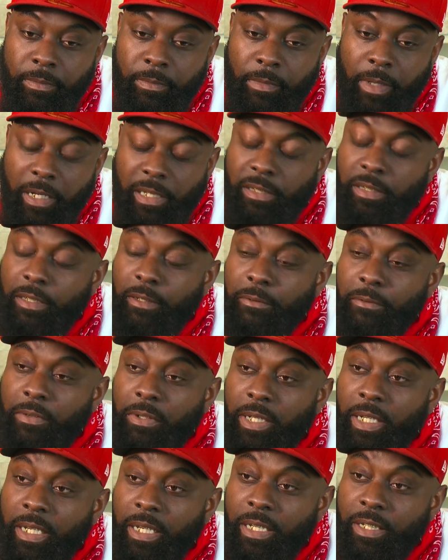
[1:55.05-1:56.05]
I still feel
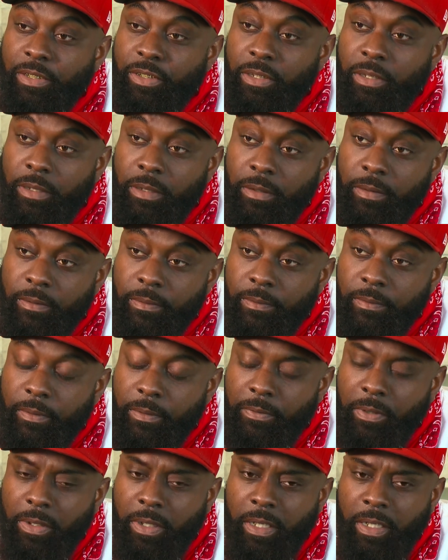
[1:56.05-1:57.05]
the energy.
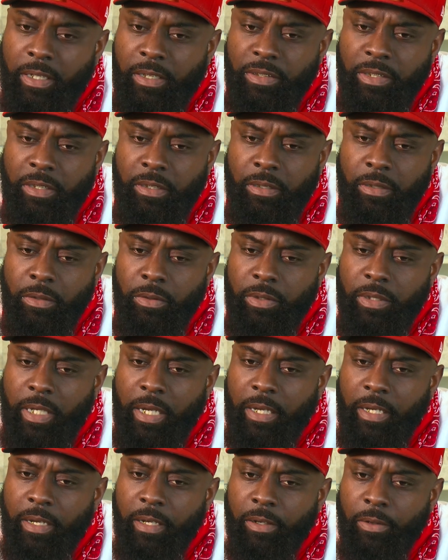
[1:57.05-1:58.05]
Felt the energy as soon as
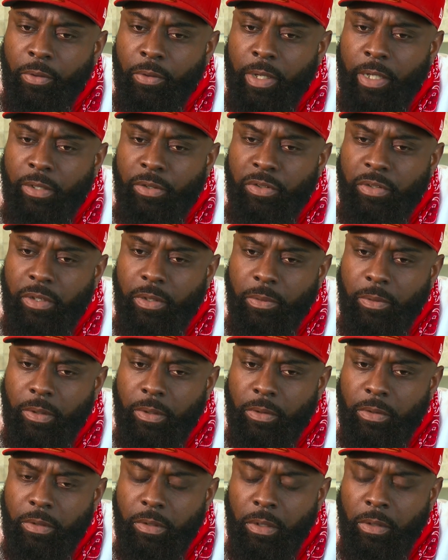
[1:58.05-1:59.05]
I hit ground
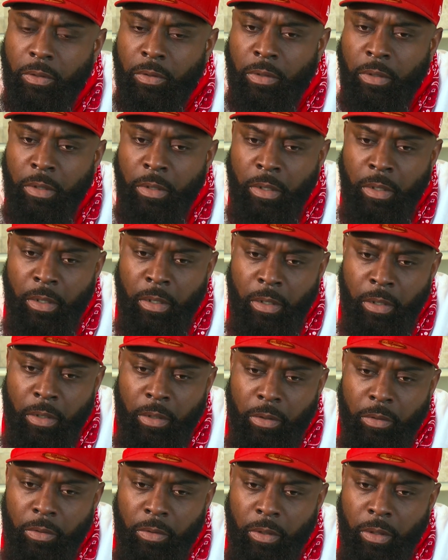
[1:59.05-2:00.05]
zero. So,
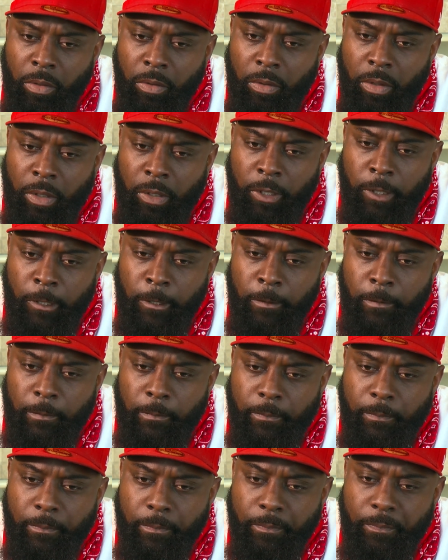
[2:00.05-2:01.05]
you know,
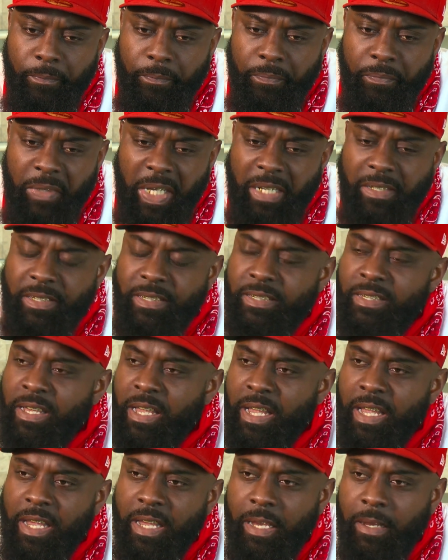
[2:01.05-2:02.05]
that
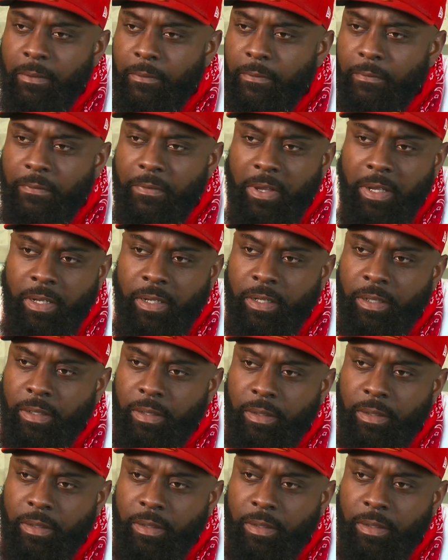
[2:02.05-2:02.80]
same feeling